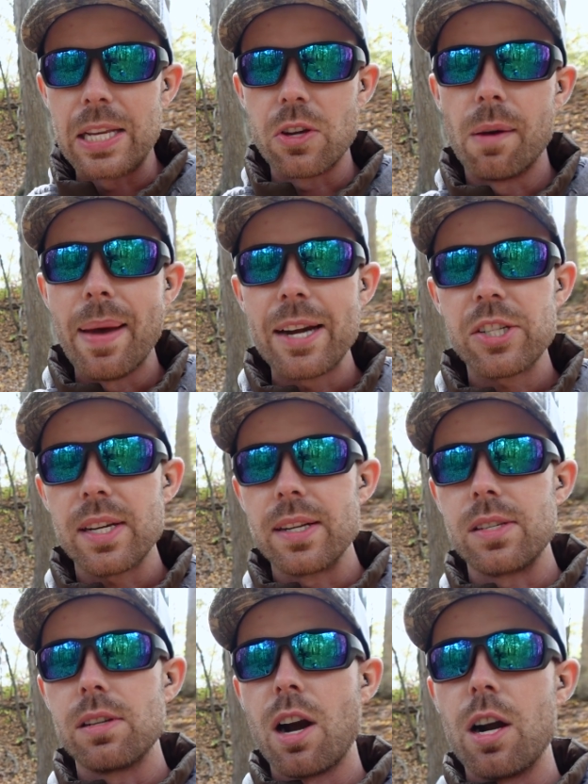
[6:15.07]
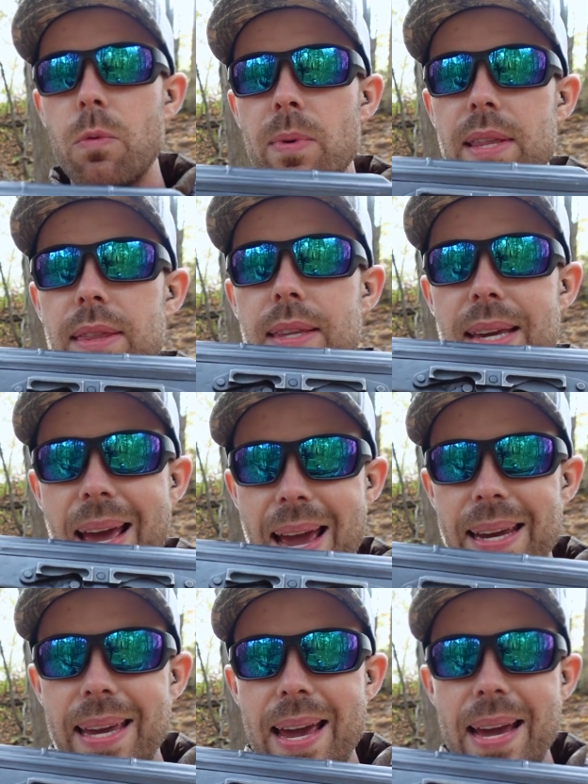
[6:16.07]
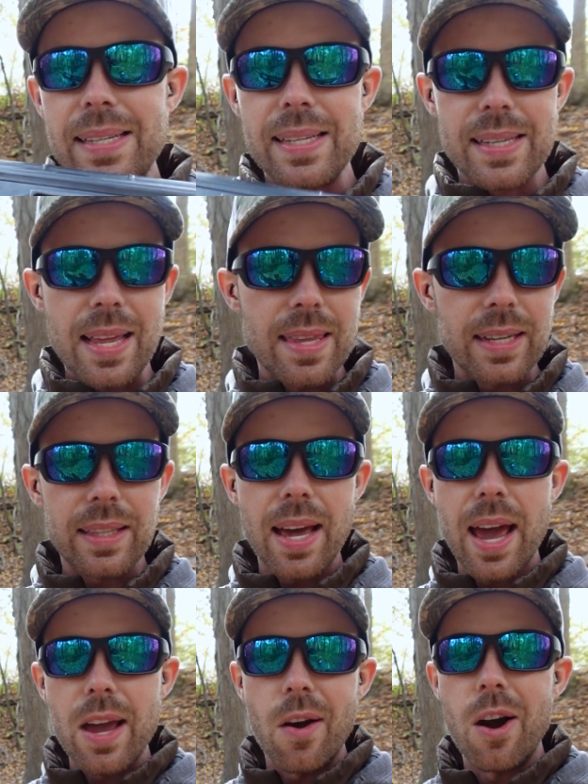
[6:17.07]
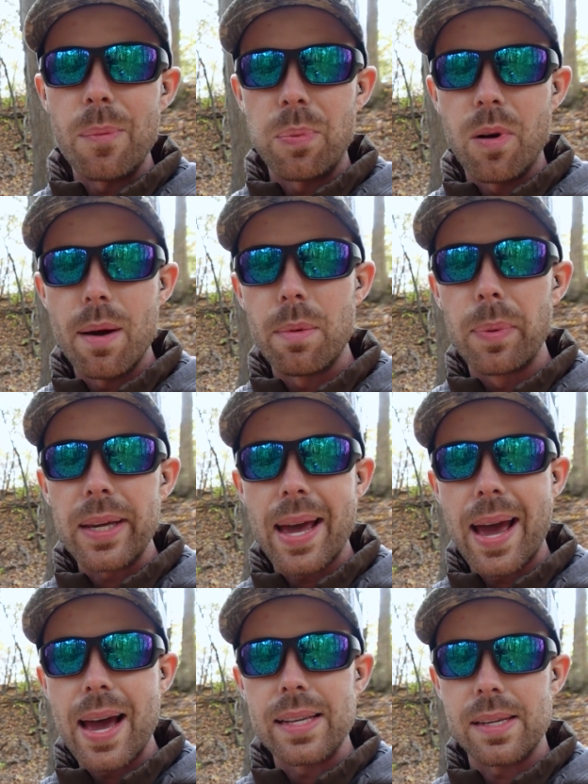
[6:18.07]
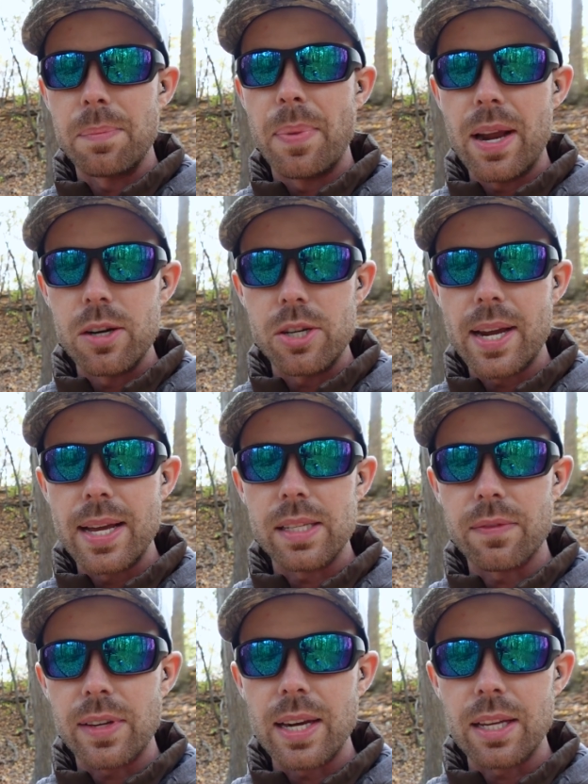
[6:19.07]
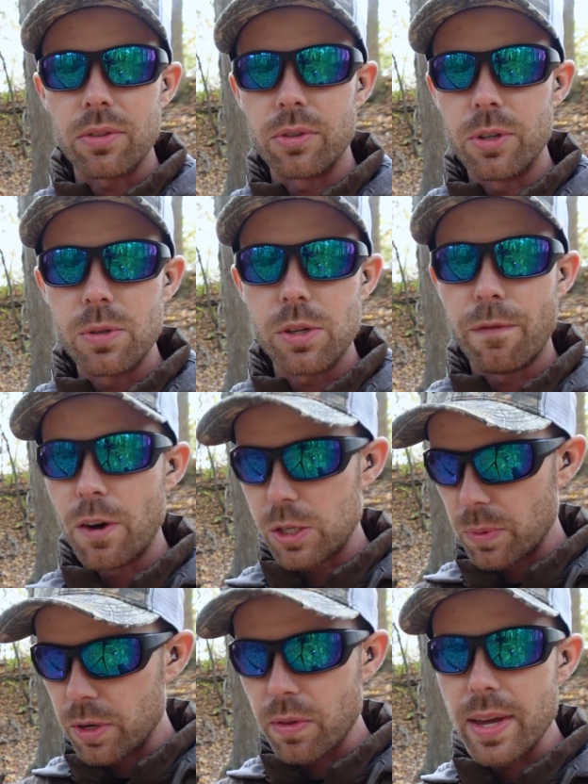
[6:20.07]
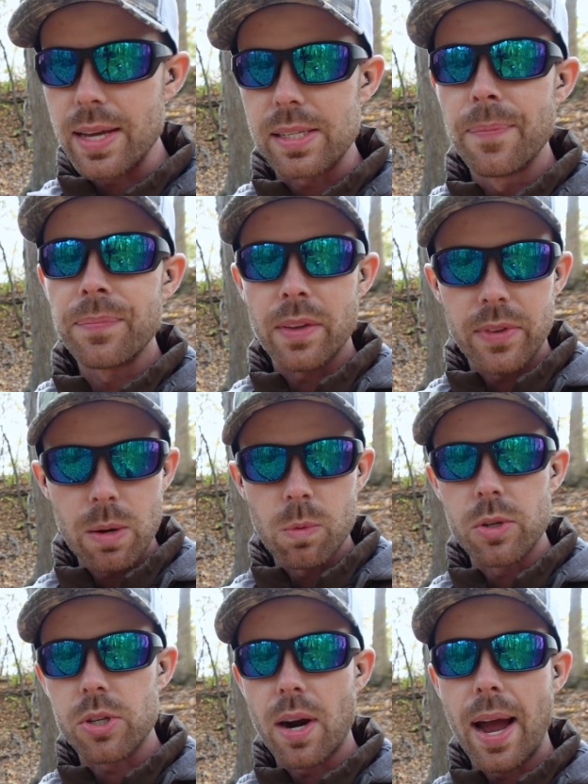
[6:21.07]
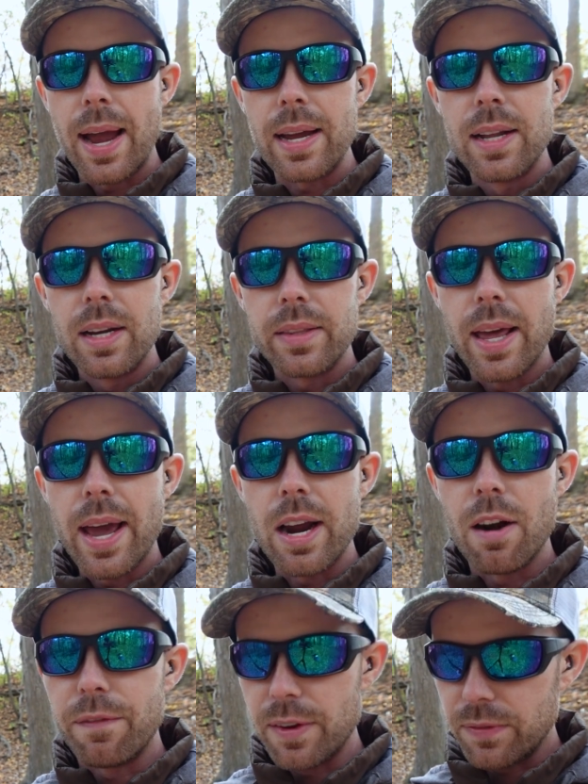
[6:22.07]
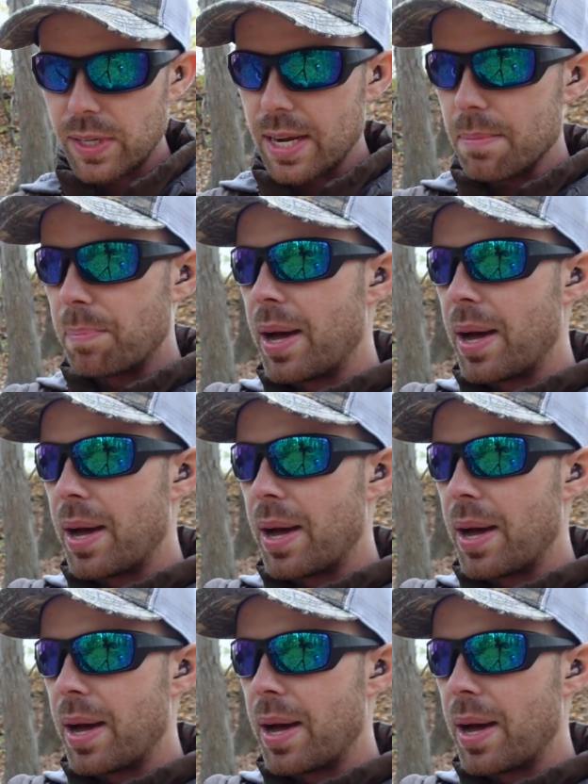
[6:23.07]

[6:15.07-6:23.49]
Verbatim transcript: So I'm actually gonna start with the AK since I think the AR probably has a better chance of getting through. So first we'll do this, then we'll try the AR-15.